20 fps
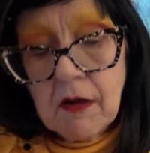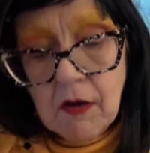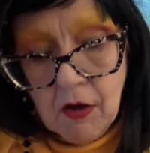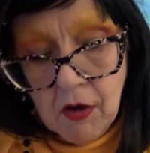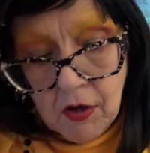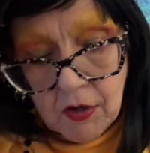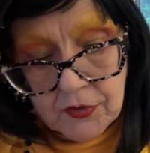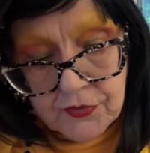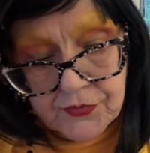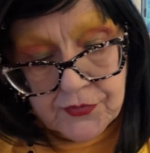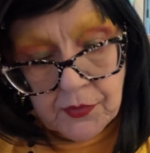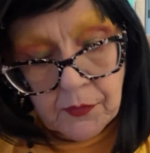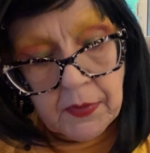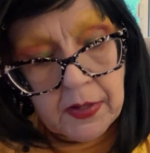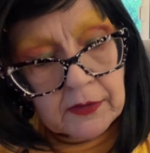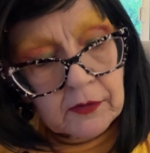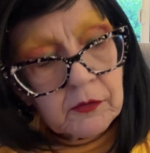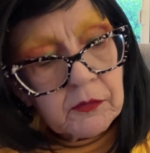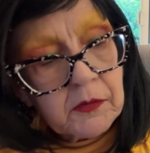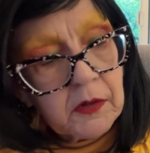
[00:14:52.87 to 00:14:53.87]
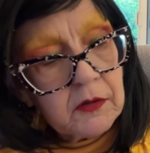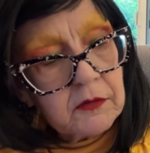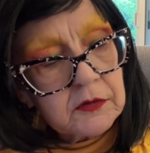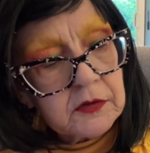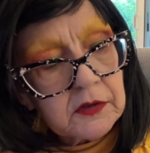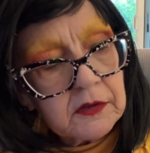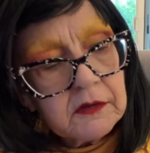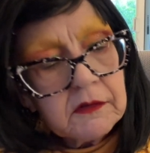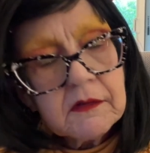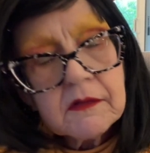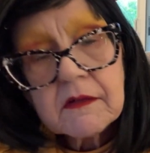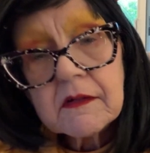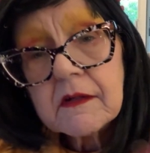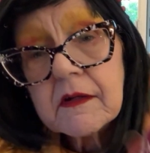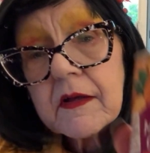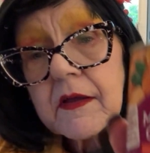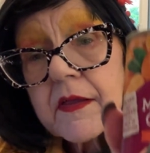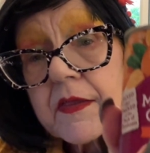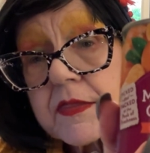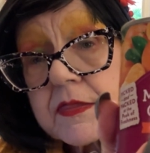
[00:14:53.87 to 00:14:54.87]
Also at Kroger,
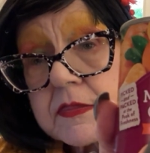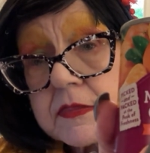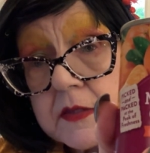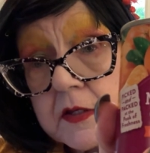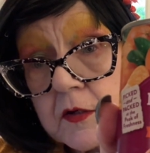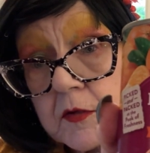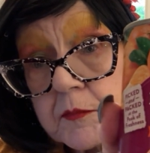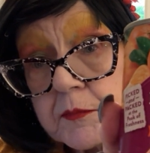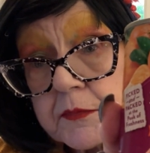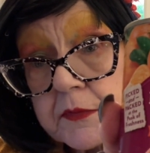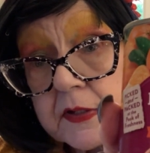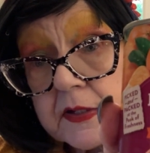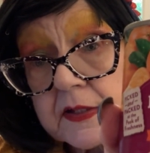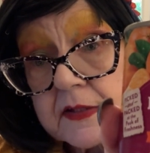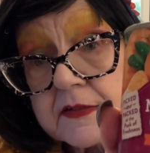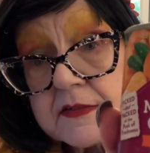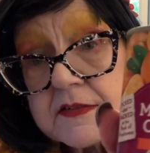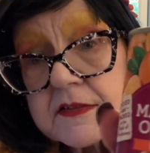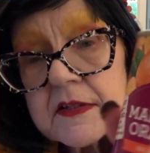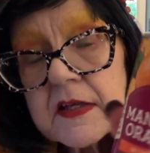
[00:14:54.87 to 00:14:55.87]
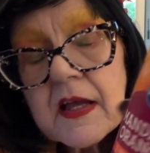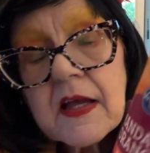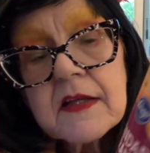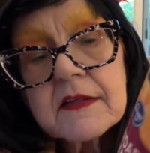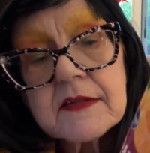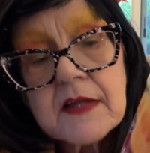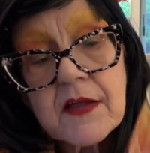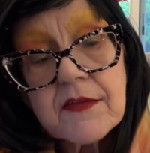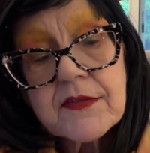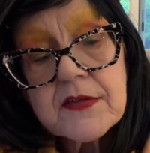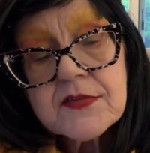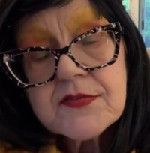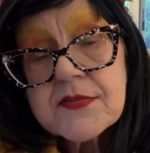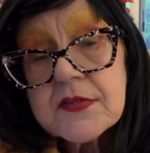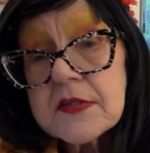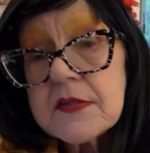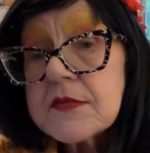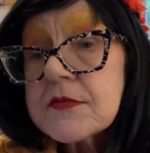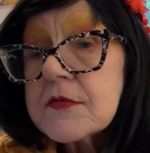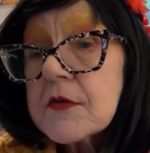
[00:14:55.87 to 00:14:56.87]
their brand. Now this
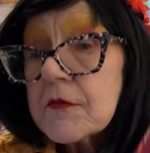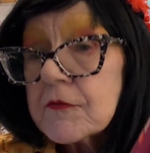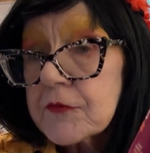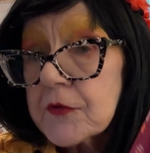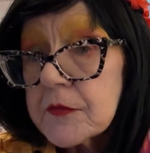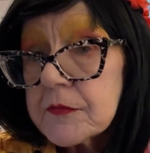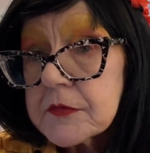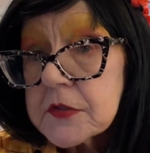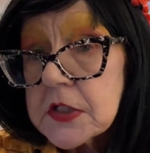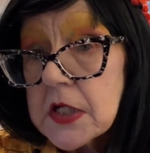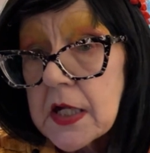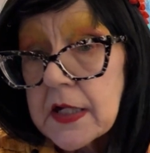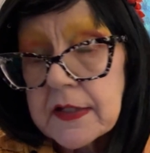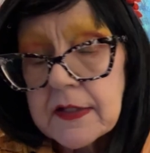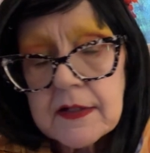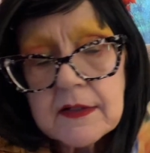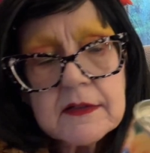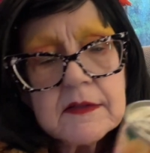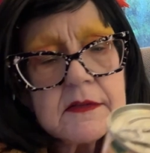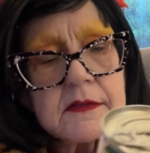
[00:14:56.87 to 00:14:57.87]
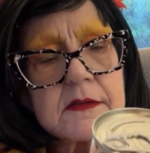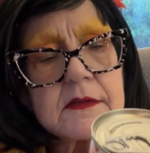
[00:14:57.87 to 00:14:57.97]
is from China.